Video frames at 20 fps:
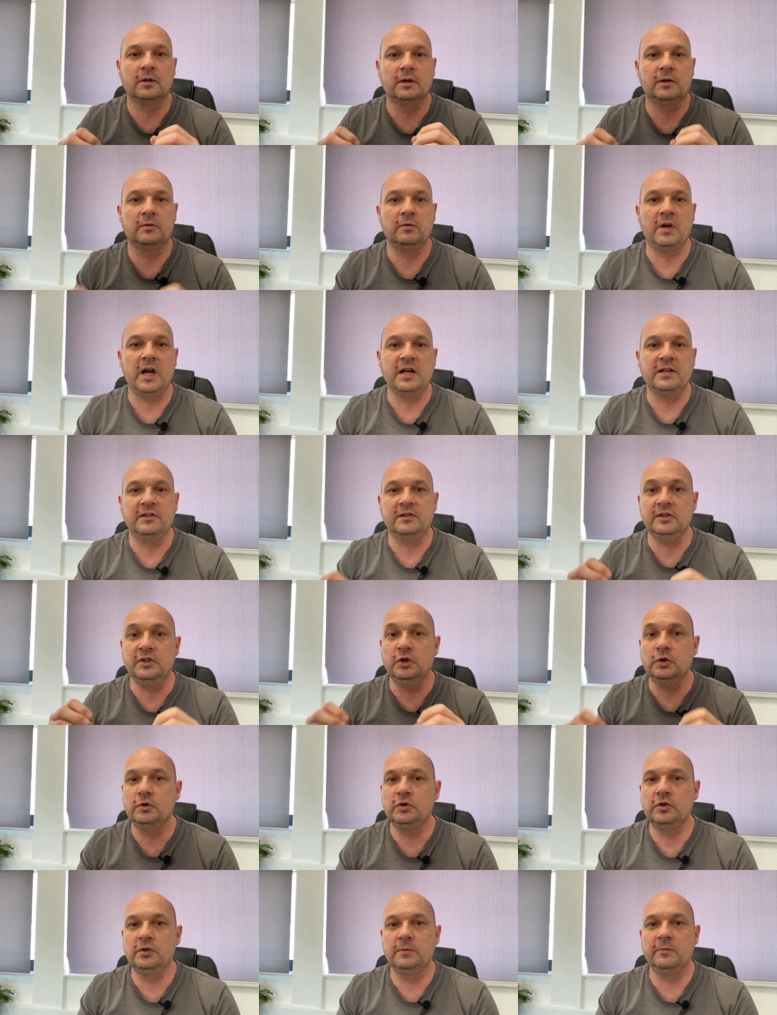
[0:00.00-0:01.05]
create
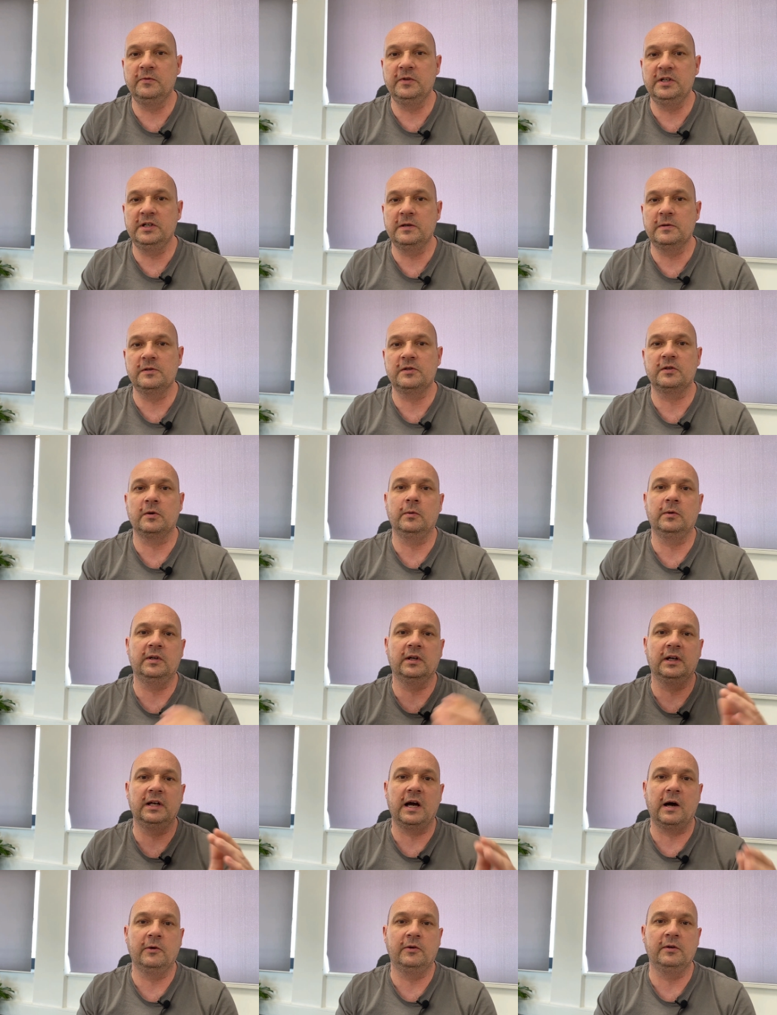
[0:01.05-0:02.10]
YouTube videos
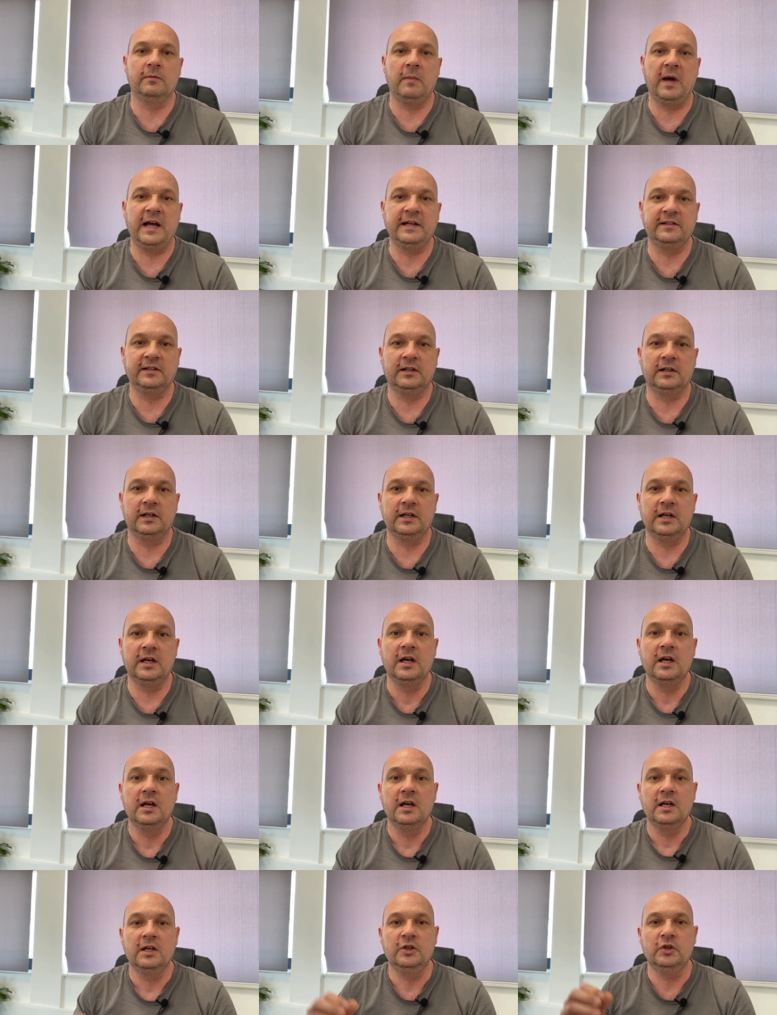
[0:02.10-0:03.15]
totally automatically
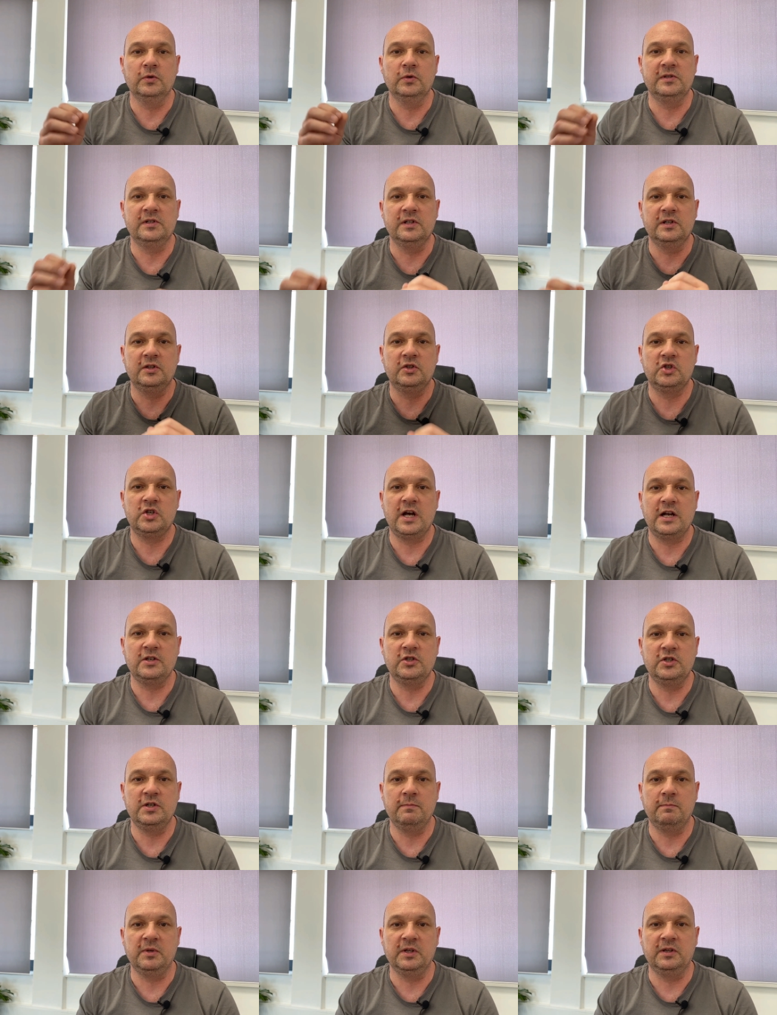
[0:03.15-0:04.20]
using
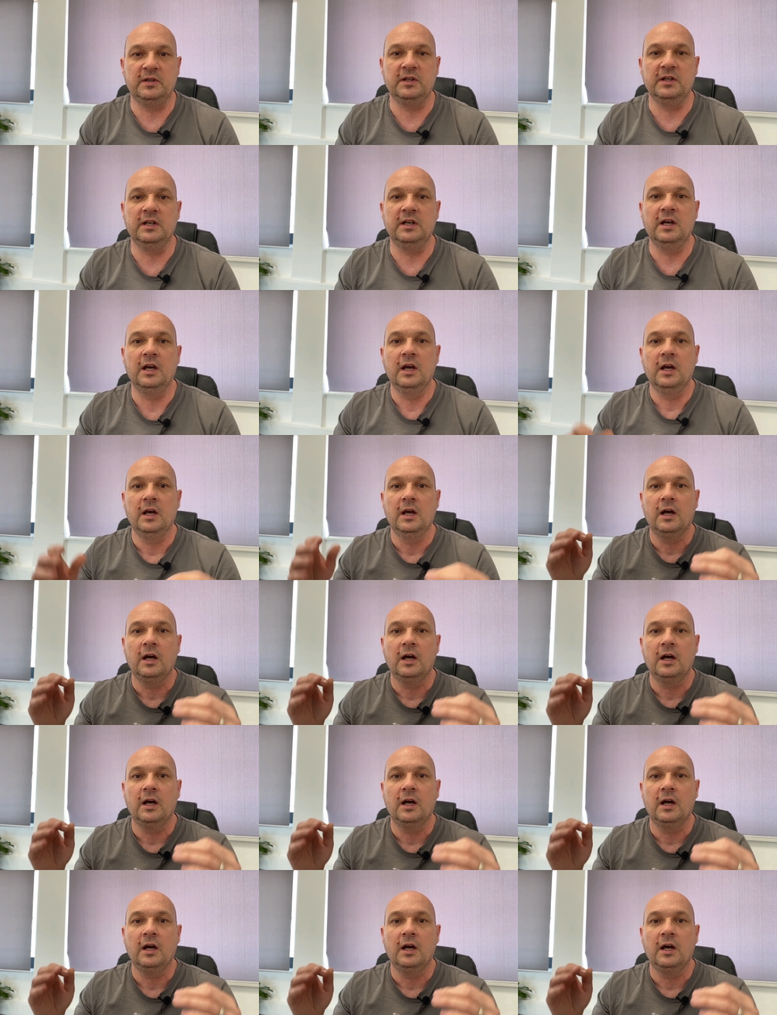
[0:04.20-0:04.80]
ChatGPT,